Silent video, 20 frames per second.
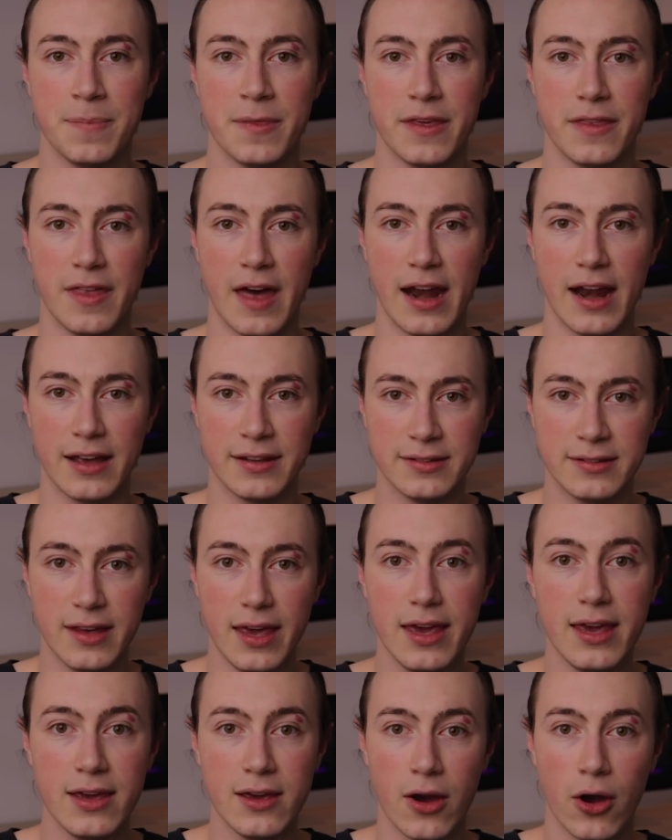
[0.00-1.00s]
that a
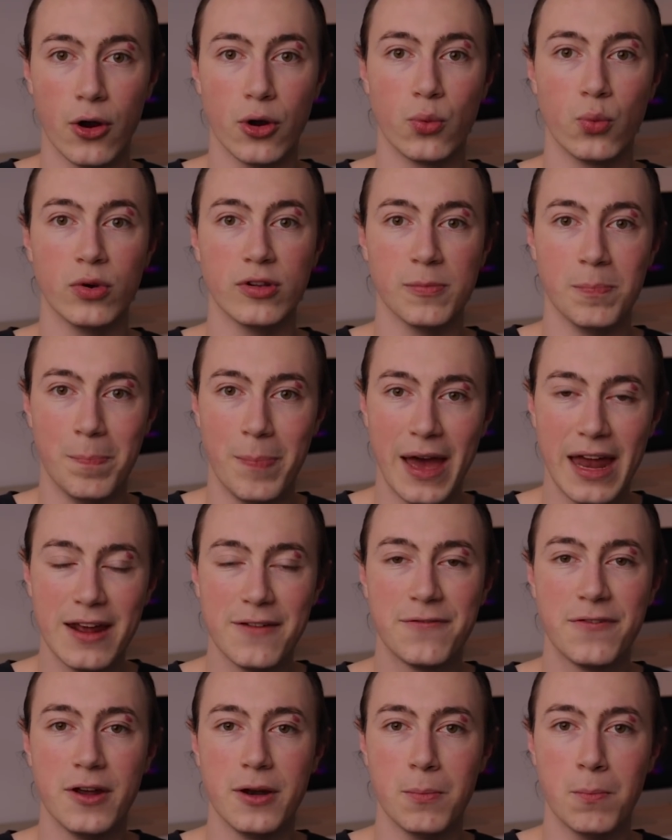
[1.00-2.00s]
CEO will
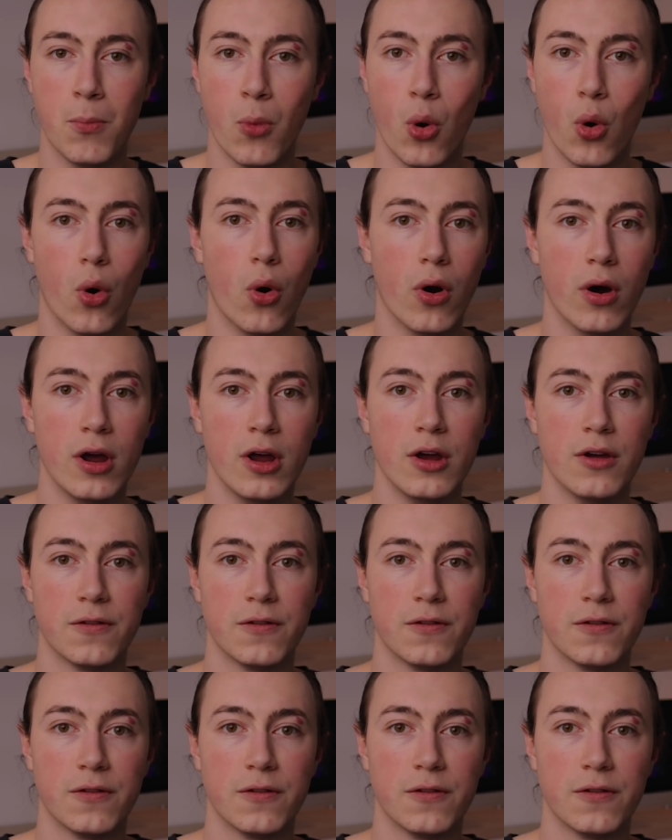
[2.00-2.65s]
benefit more